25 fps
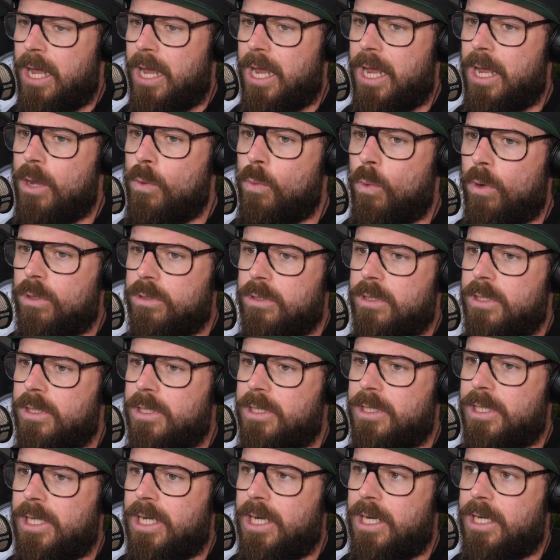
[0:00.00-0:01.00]
it wasn't
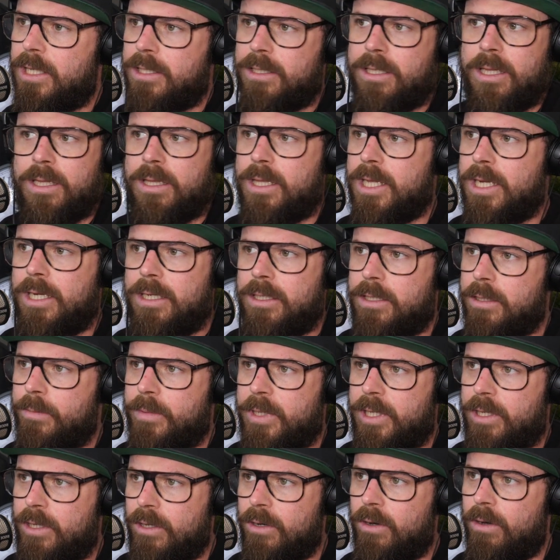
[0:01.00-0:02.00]
seen as the thing to be
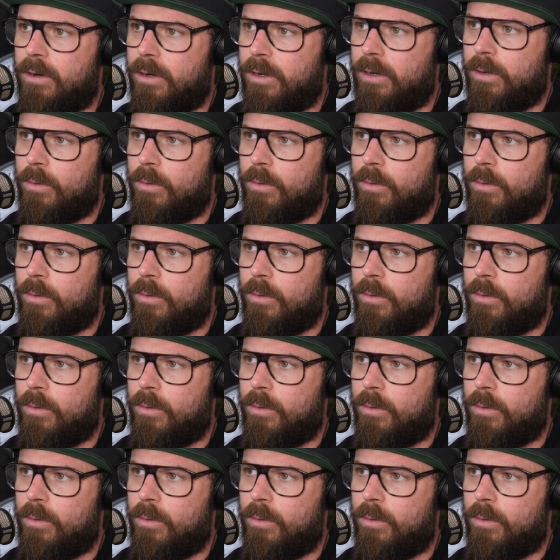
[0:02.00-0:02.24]
done.